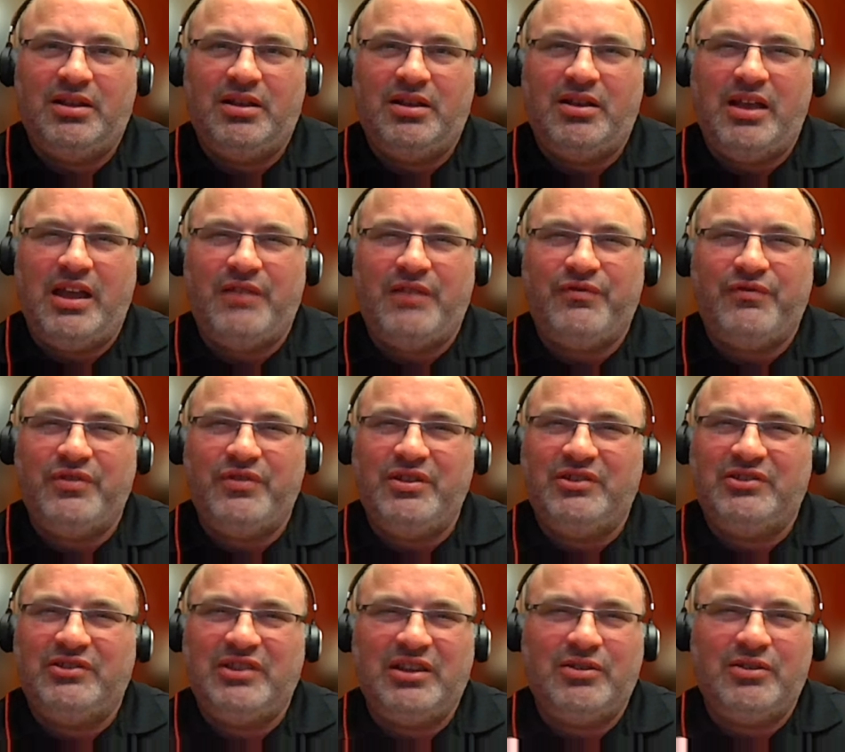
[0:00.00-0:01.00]
every
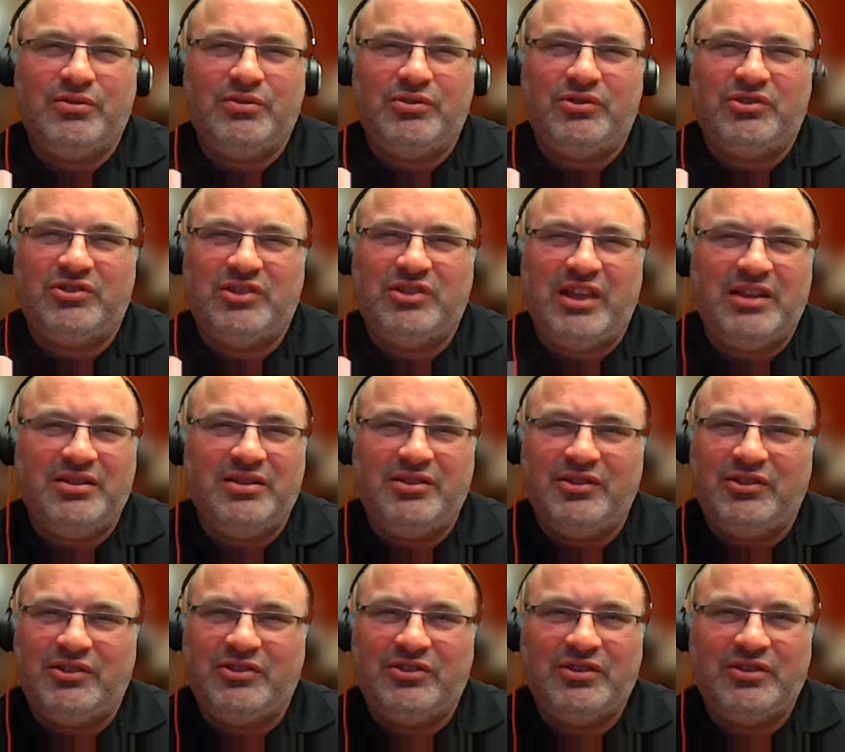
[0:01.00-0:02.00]
single
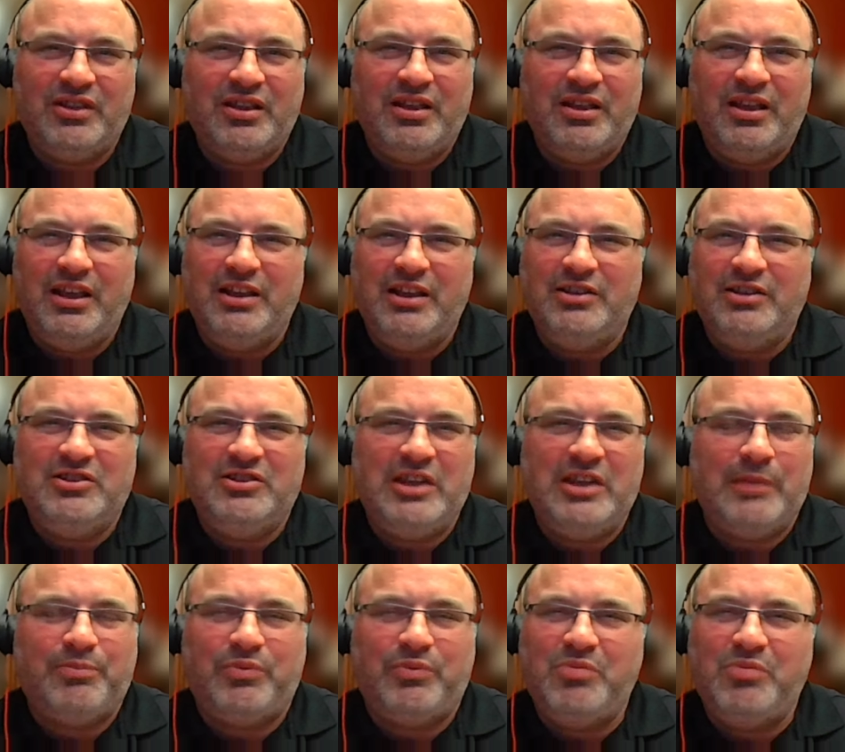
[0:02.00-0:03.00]
sentence, in
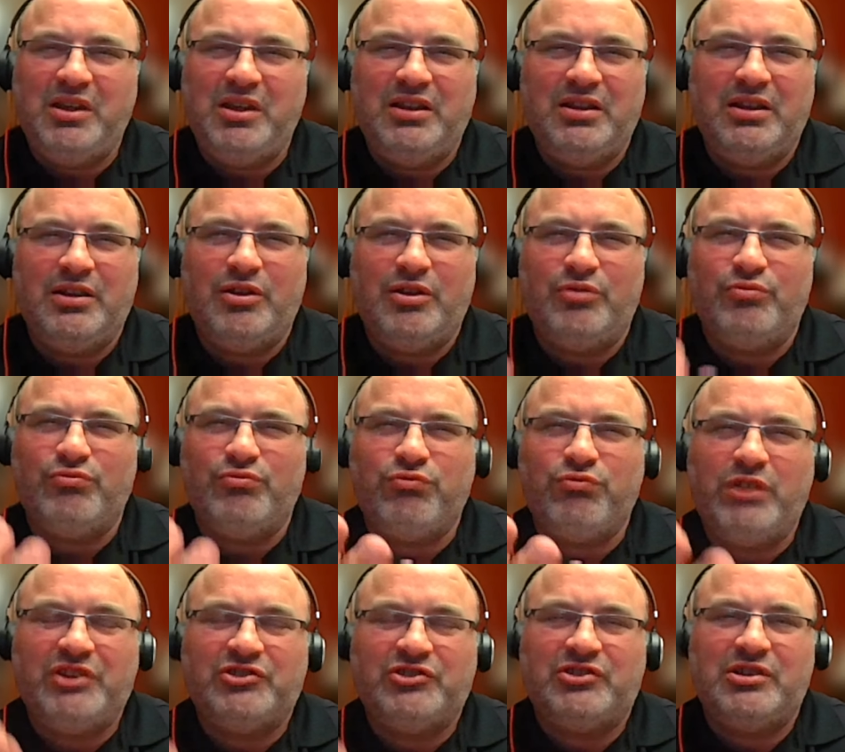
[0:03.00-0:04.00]
depth meaning,
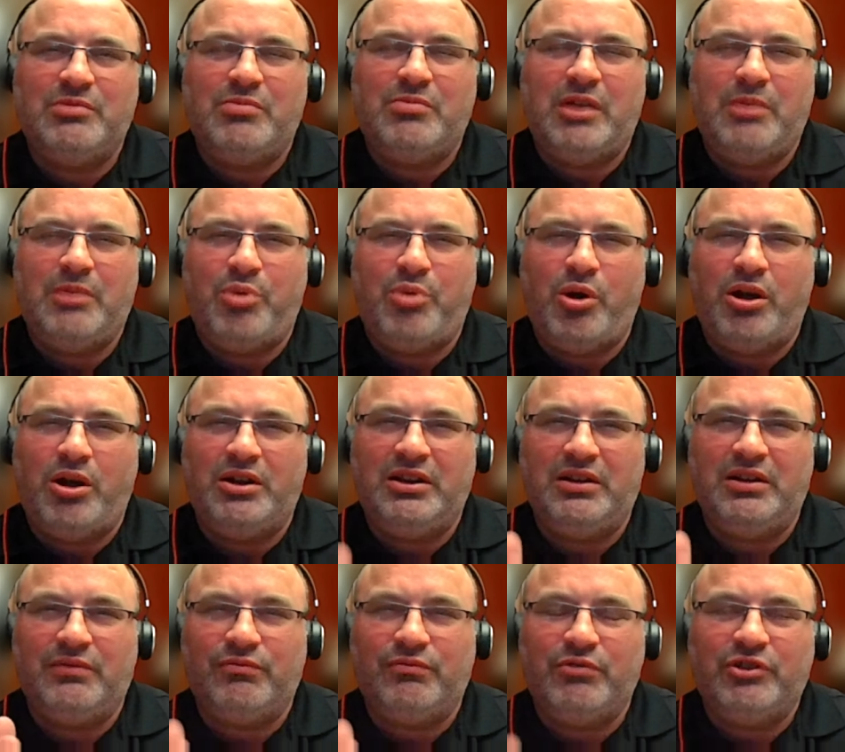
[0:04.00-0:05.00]
enriched in my body,
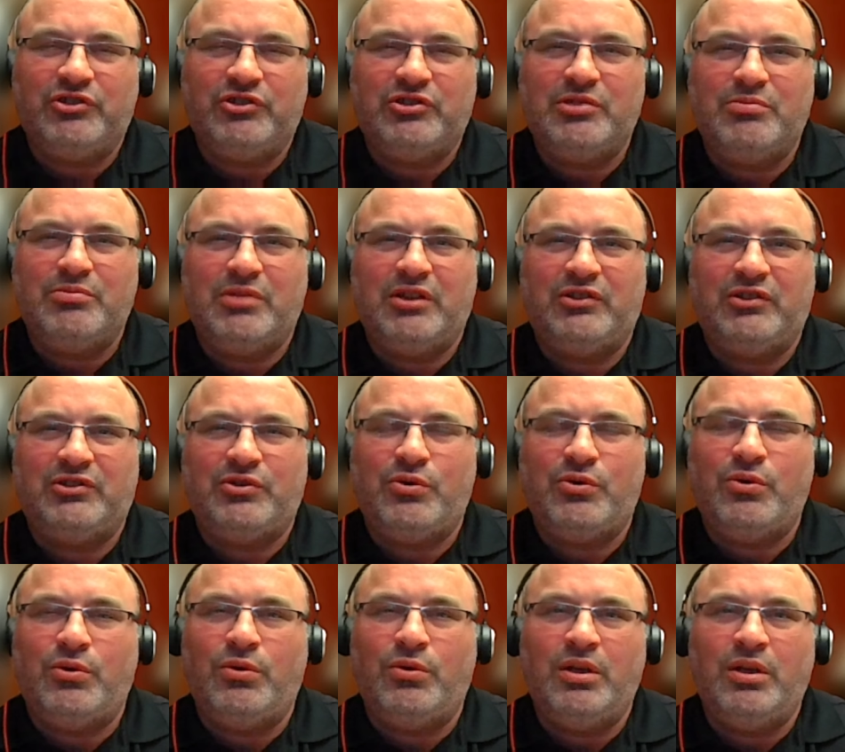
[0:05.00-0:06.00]
enriched in my
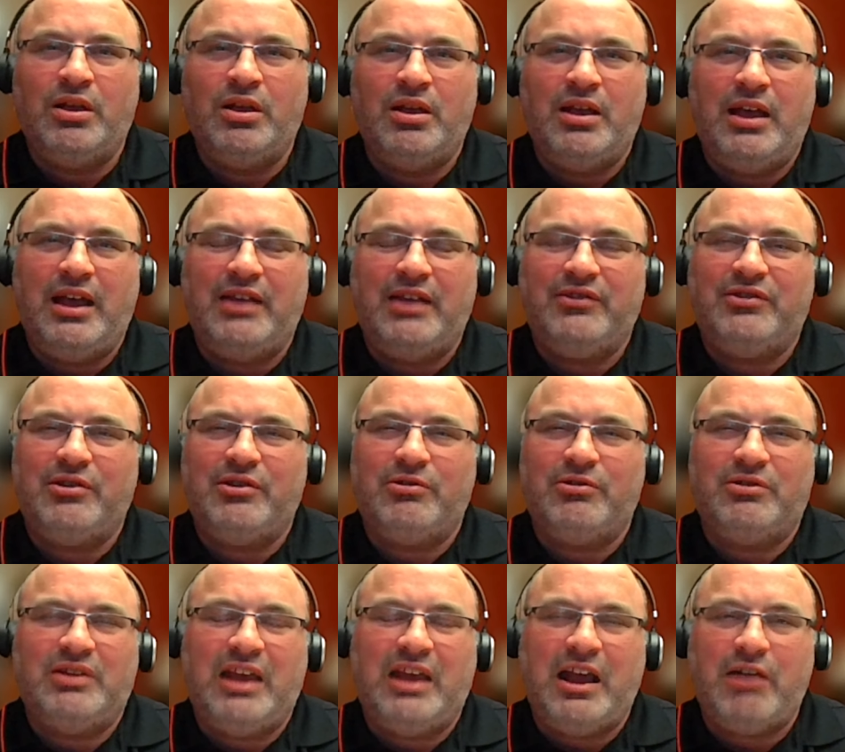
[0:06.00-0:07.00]
soul, as they're
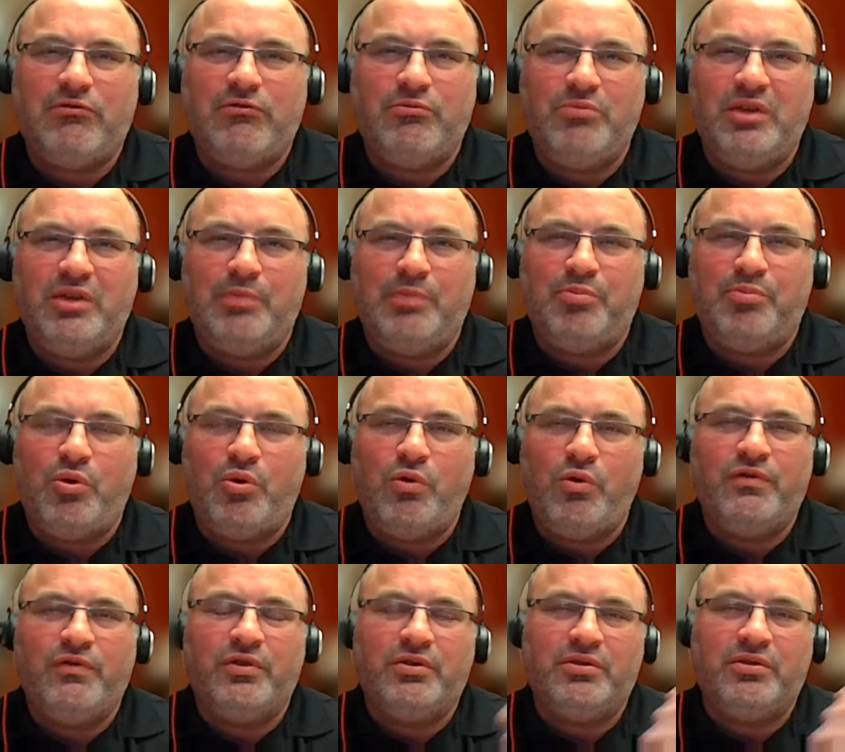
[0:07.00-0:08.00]
carrying me up
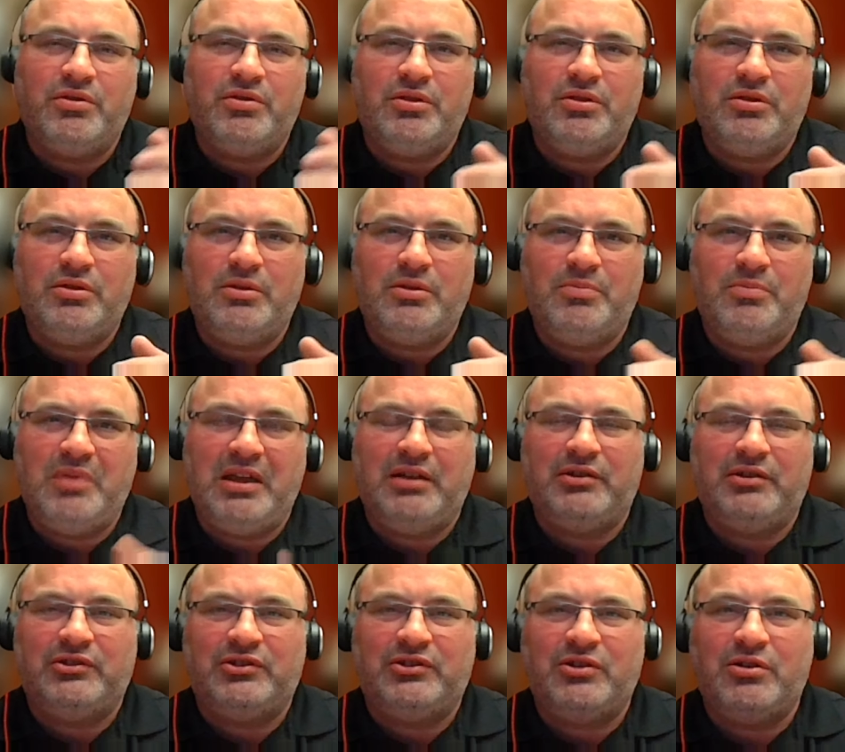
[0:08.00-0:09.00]
over the
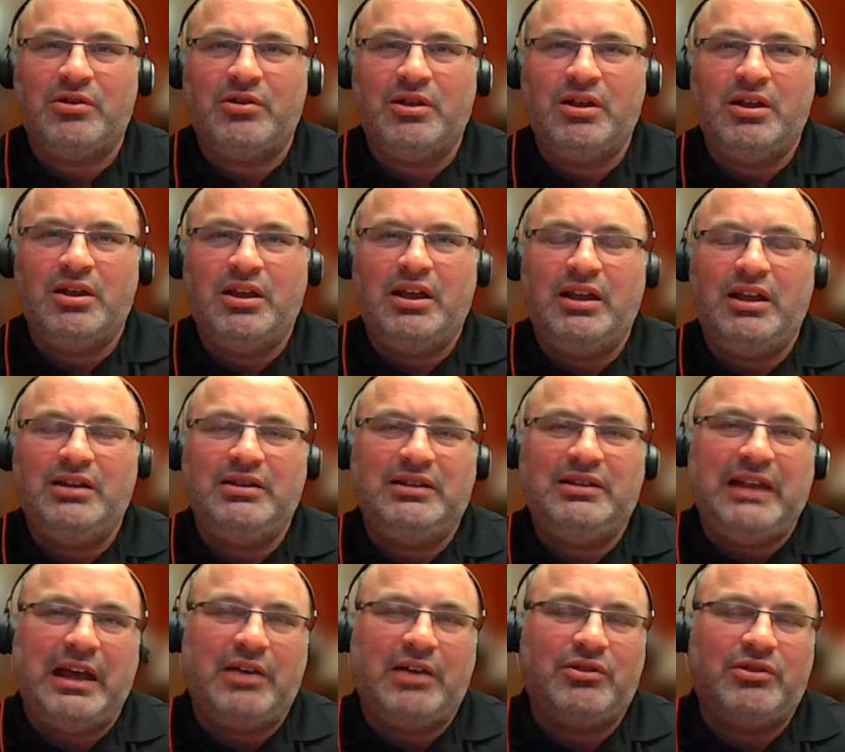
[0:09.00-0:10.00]
banister and
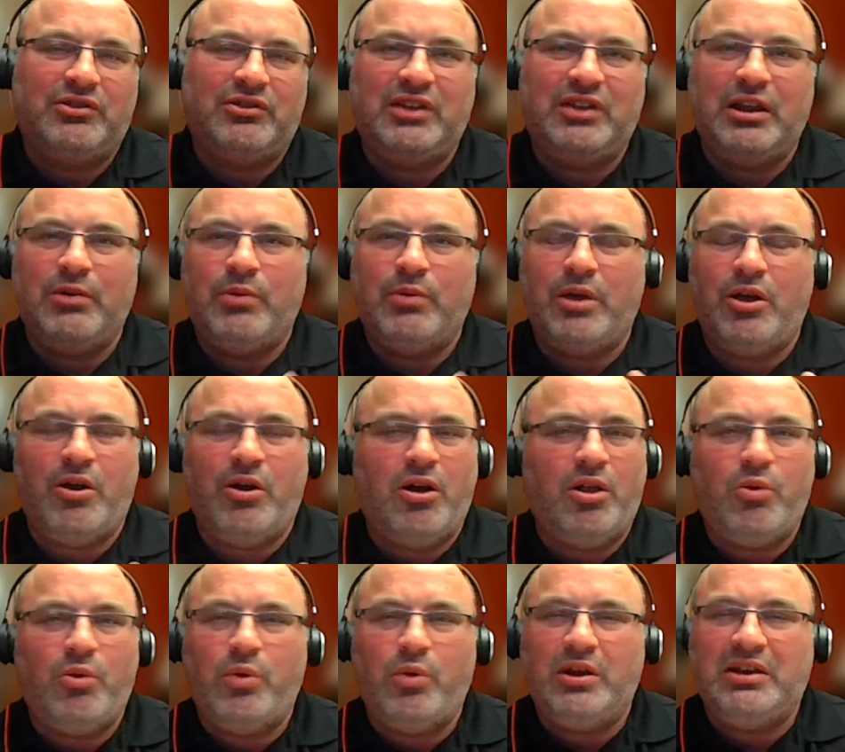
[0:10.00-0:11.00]
down the stairway, all
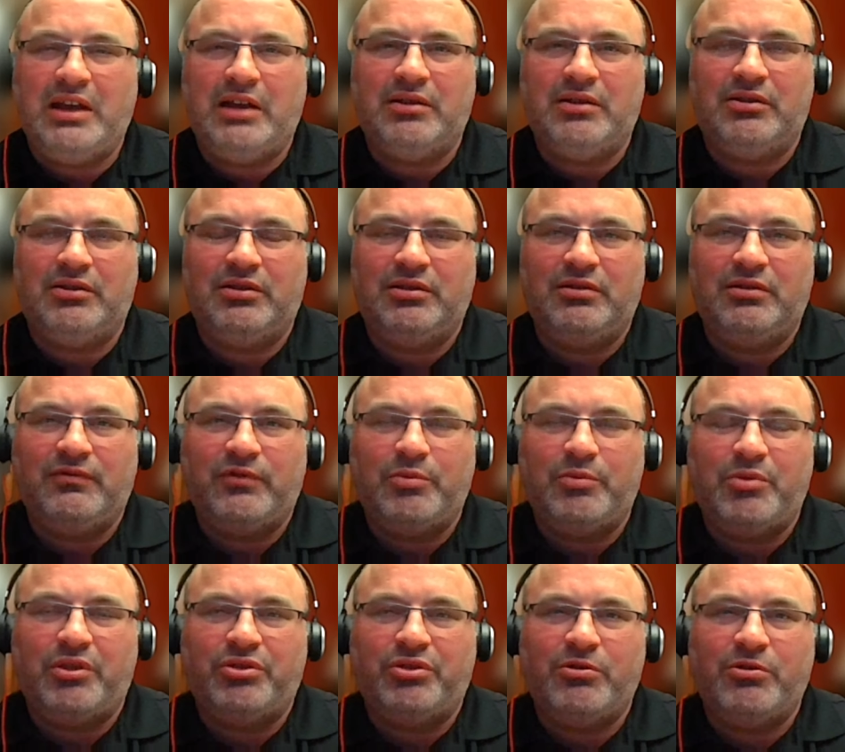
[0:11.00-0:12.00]
the way down from
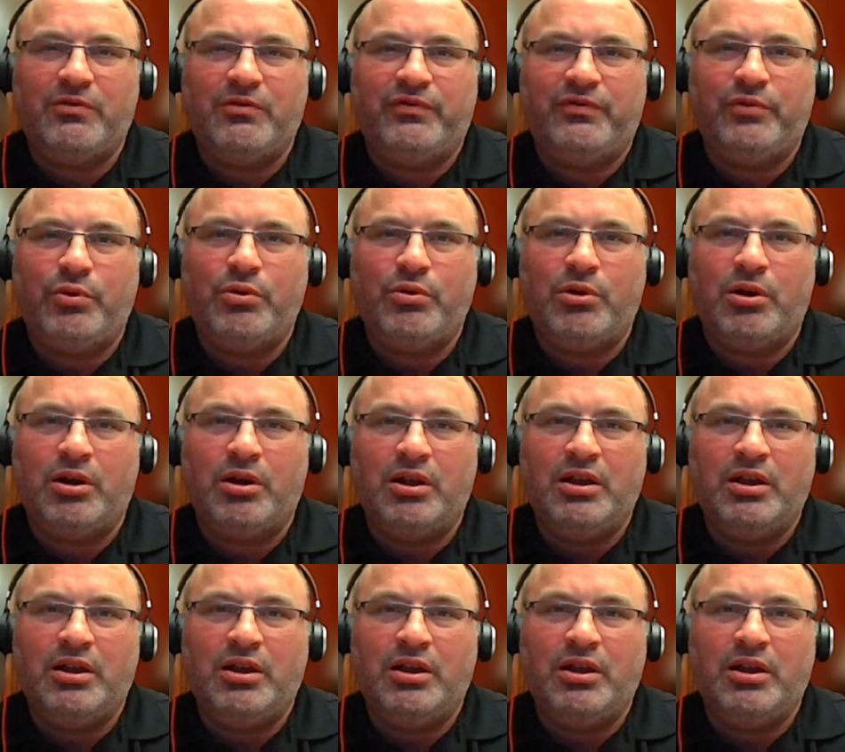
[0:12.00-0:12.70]
the third floor.